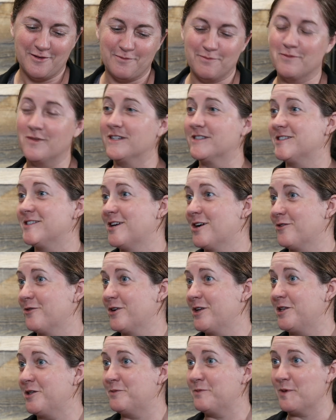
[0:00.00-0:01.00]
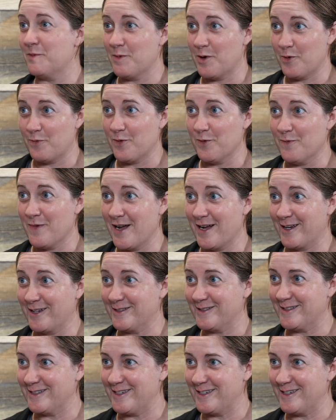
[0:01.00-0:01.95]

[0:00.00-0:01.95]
must not read Pomopa magazine.